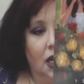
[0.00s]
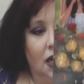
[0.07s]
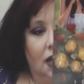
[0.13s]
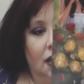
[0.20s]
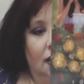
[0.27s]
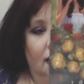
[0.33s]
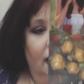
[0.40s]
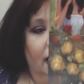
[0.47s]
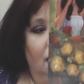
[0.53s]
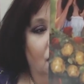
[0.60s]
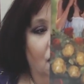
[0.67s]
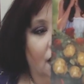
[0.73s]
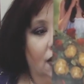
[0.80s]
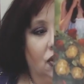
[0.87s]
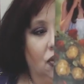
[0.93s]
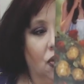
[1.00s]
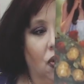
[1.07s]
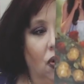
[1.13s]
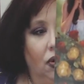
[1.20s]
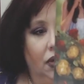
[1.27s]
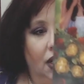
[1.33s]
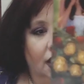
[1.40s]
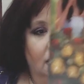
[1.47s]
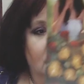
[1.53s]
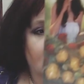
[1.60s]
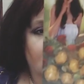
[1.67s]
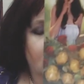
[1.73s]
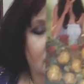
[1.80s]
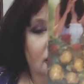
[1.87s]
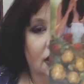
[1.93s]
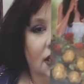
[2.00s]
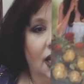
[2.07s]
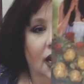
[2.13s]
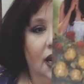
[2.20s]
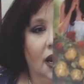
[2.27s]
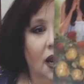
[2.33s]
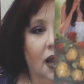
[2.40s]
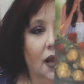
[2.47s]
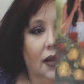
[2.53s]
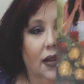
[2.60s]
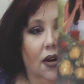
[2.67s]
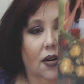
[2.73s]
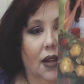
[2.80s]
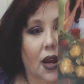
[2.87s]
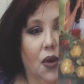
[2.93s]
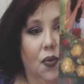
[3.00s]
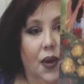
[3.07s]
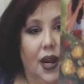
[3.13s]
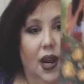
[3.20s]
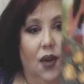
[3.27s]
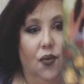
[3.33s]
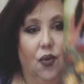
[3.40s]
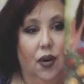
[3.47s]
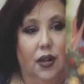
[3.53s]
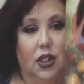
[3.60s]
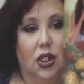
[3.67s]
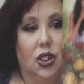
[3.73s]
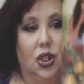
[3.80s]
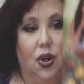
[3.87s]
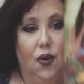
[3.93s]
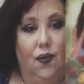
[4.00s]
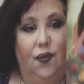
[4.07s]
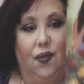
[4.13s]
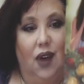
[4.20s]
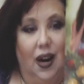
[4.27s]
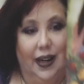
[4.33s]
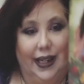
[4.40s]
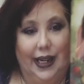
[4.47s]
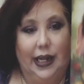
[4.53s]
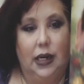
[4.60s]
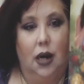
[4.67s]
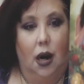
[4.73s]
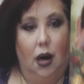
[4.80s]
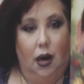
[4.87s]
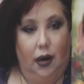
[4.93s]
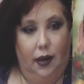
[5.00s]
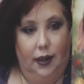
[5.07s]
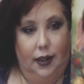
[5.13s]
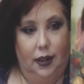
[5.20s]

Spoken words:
They want to hold on to this. They're like, we have worked too fucking hard.